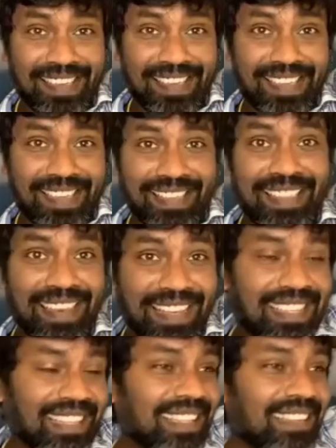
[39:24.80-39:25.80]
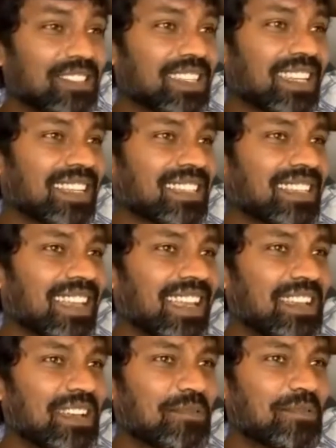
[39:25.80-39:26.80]
think it was the next
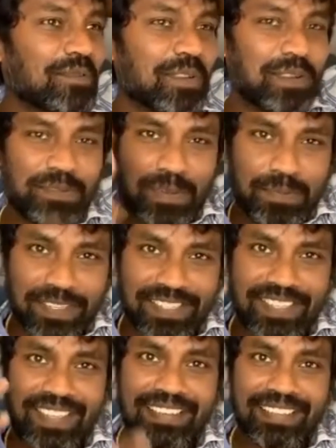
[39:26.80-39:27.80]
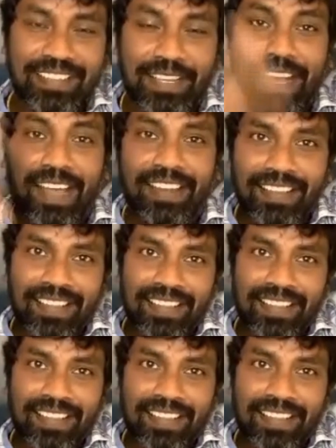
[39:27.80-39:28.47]
day, we went to embassy and they got